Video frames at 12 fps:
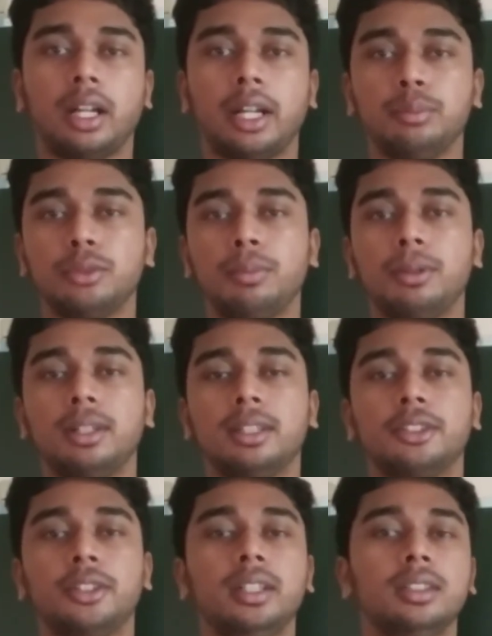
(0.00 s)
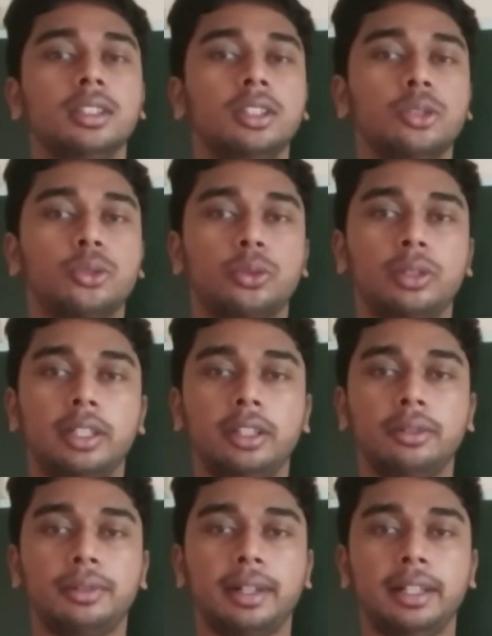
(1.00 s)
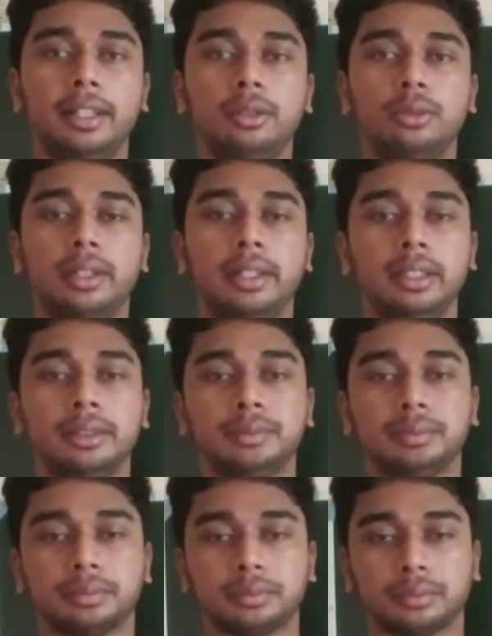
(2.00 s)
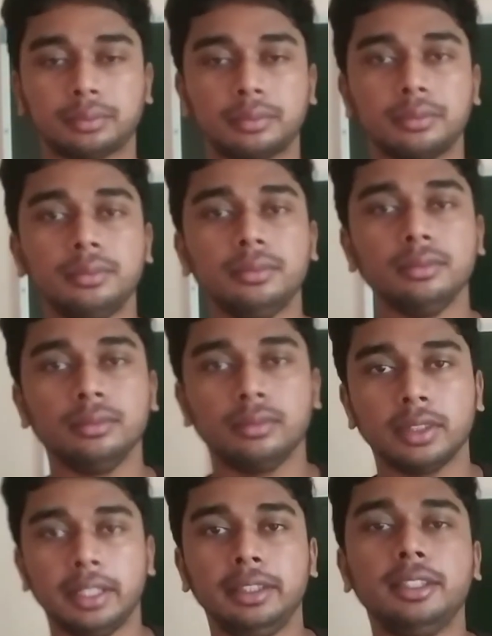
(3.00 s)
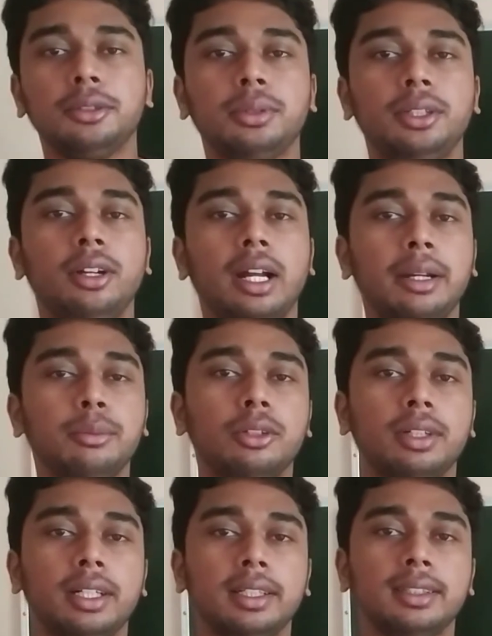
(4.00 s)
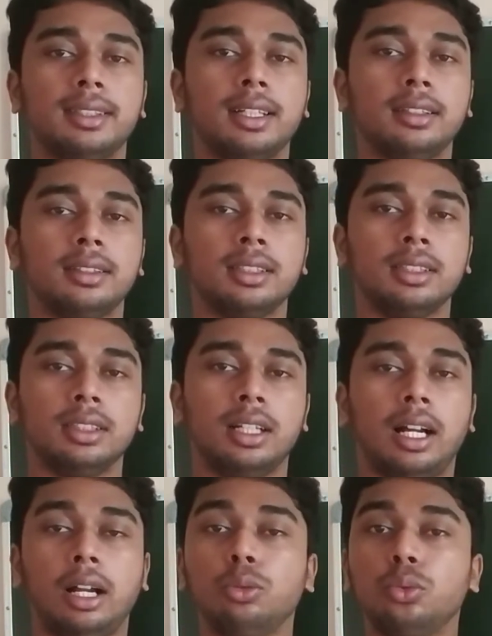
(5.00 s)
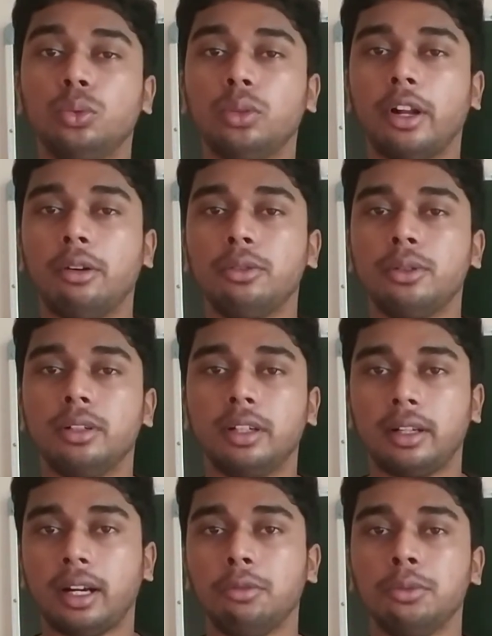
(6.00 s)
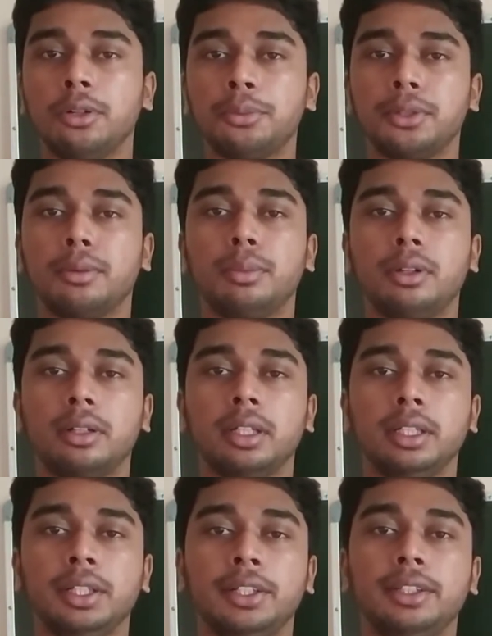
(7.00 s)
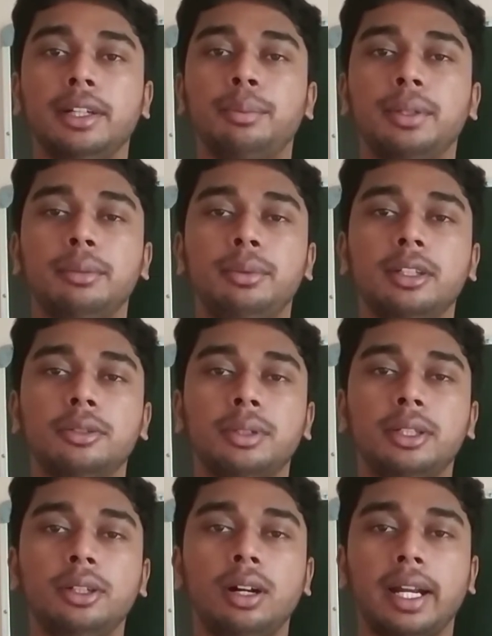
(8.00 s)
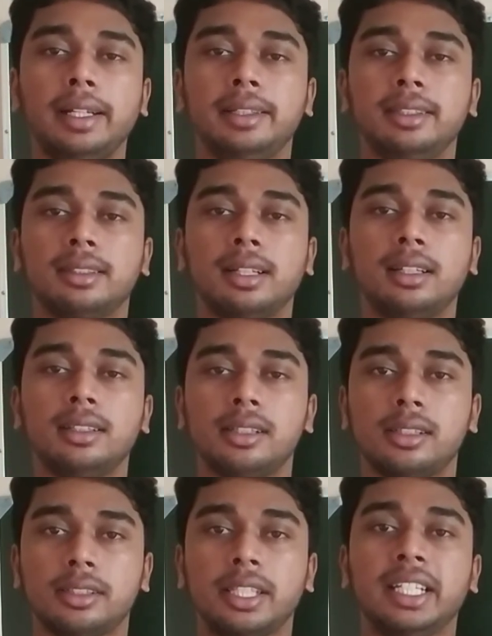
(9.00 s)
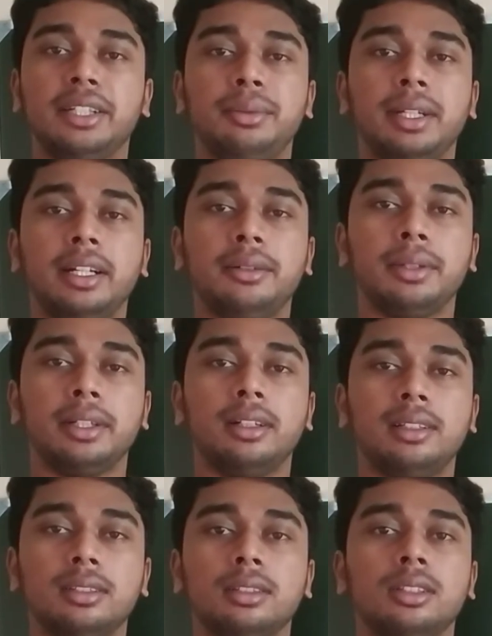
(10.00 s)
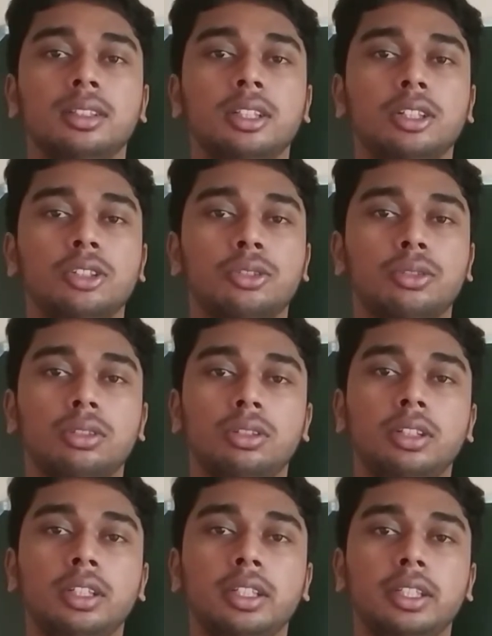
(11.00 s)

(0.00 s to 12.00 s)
I am Tapan Hazra, student of IIT-JEE. In this video, I am going to discuss how to round up number. In the previous video, I discussed significant figures. So